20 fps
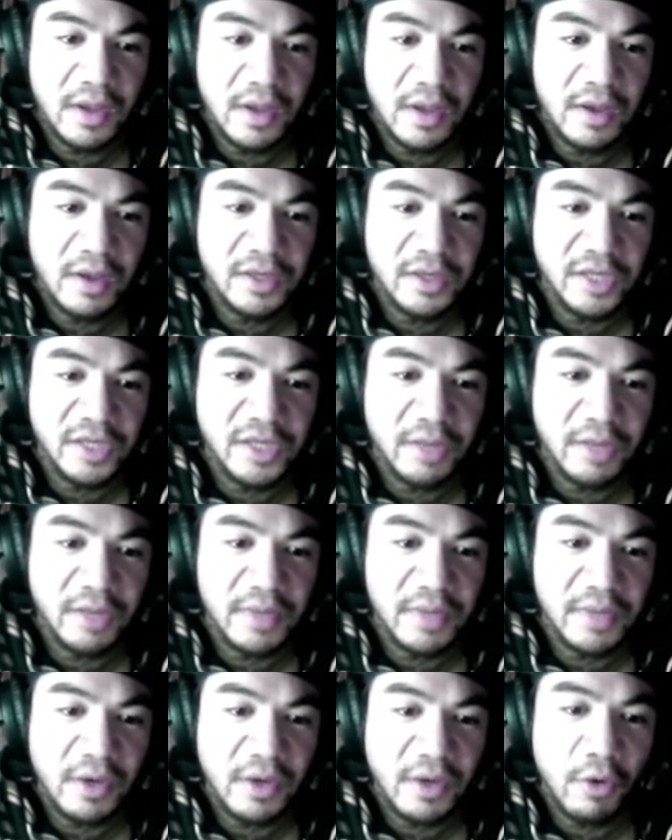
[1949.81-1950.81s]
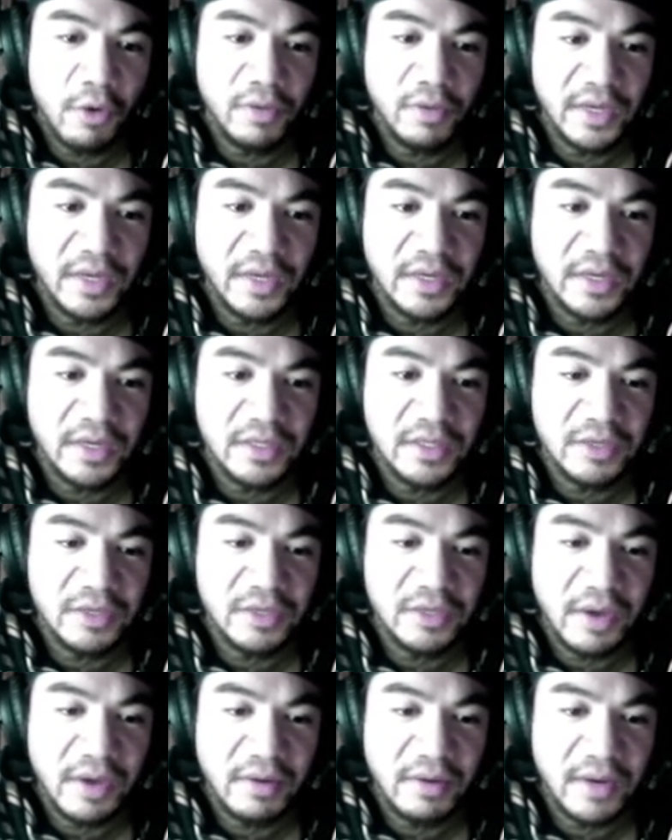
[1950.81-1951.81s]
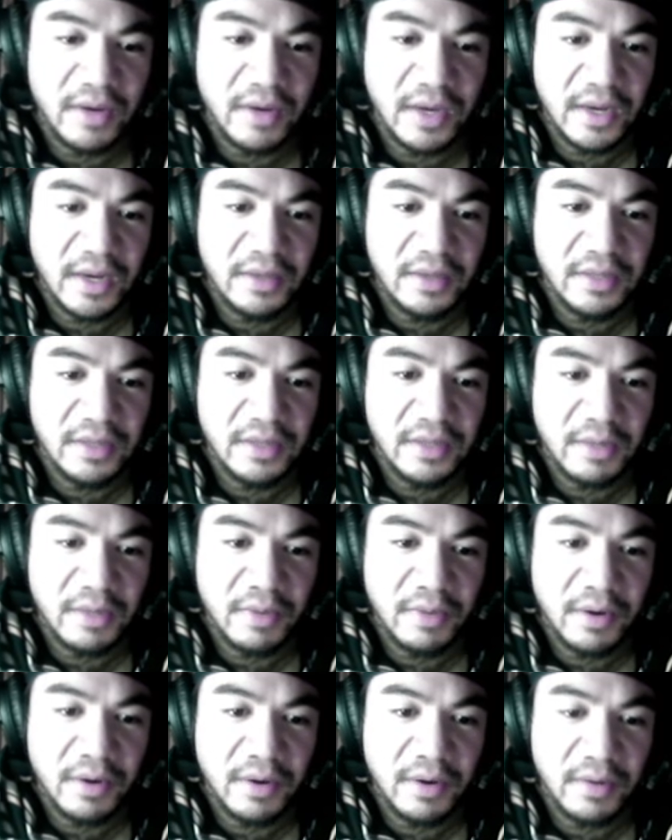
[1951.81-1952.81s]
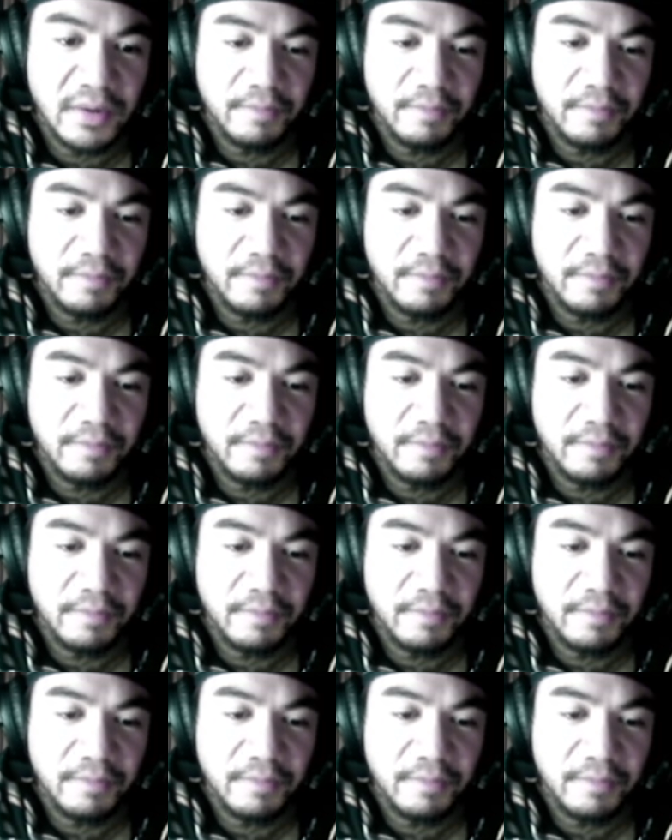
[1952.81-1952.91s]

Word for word: shall be holiness to Adonai, set apart.